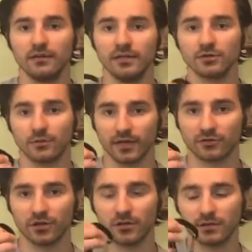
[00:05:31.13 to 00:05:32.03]
Each
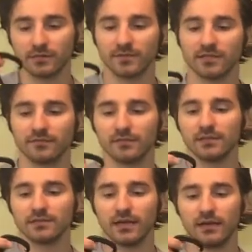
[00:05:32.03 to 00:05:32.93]
quick draw is
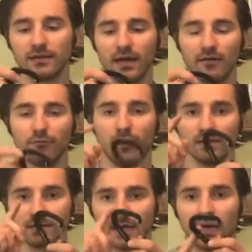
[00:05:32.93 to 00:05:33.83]
specifically designed to have
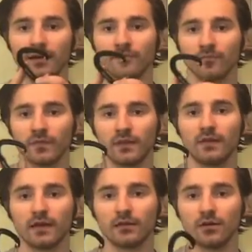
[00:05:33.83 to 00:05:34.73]
one side
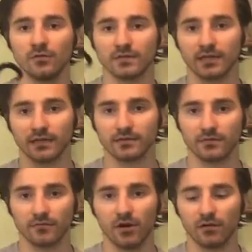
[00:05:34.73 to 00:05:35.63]
that goes against
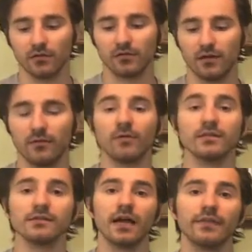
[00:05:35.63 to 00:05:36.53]
the rock and
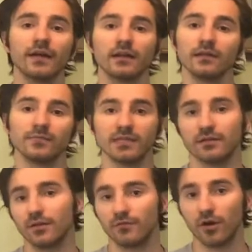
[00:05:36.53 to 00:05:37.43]
one side that clips
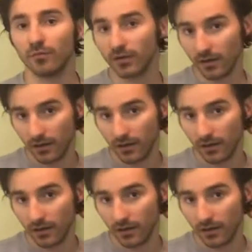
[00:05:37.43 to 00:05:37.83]
into the rope.